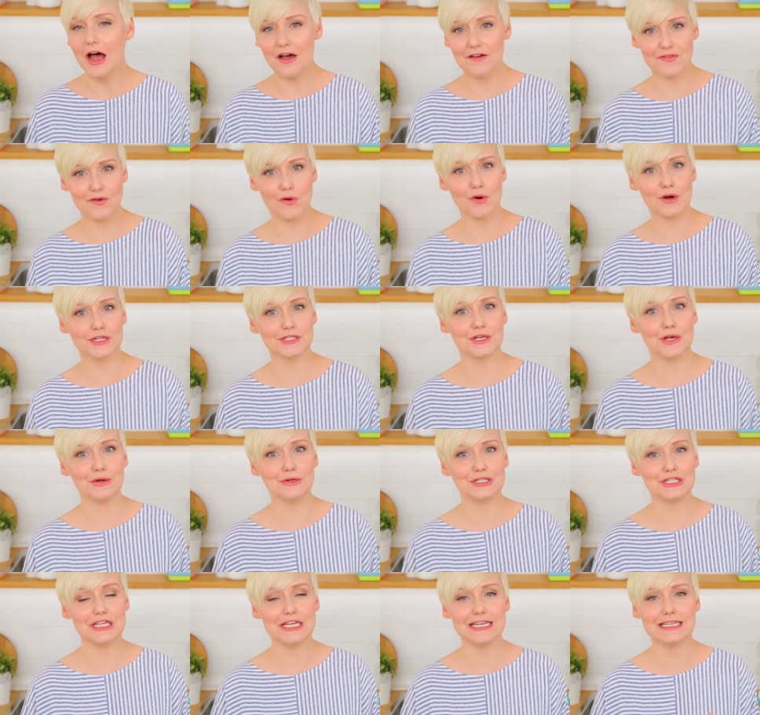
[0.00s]
Of course,
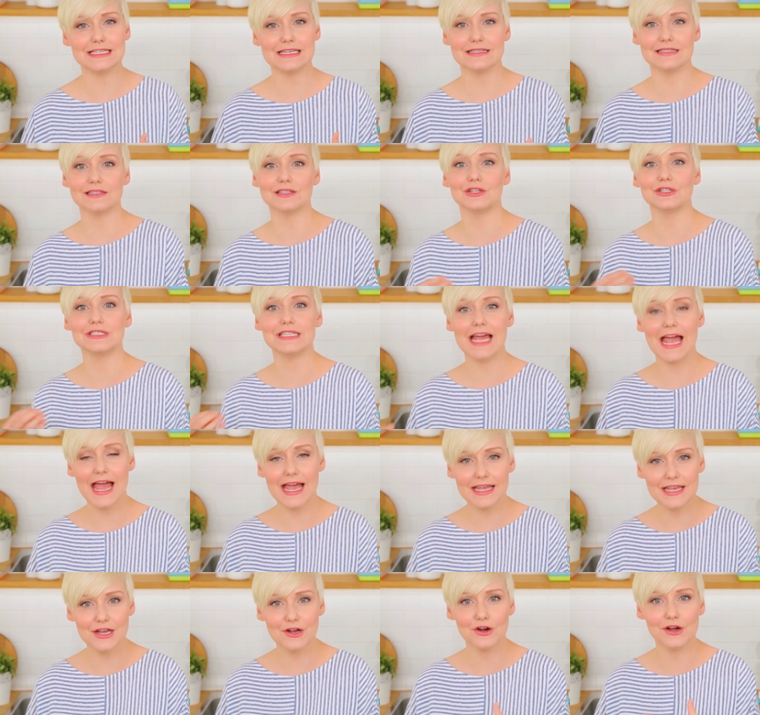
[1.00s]
goat cheese is a little
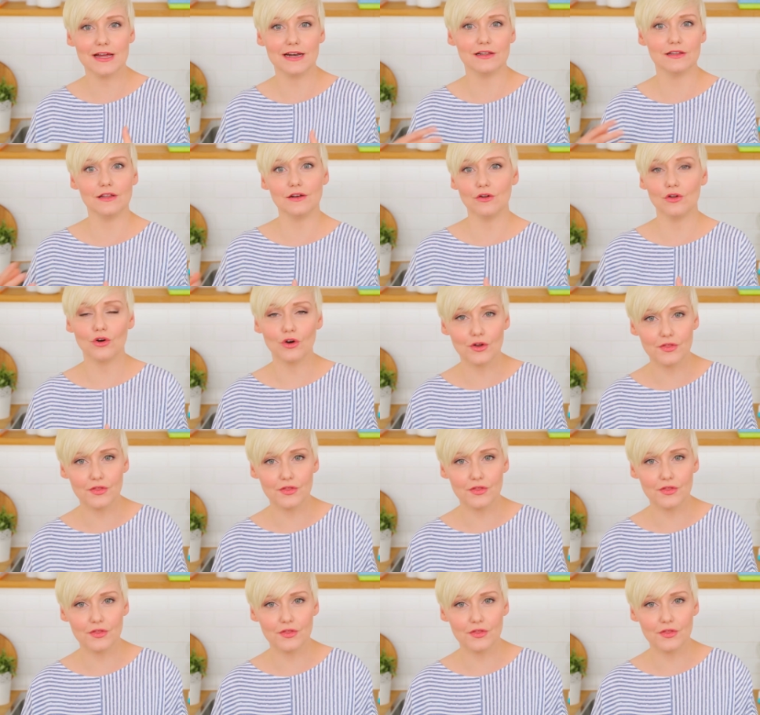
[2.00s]
tangier and a little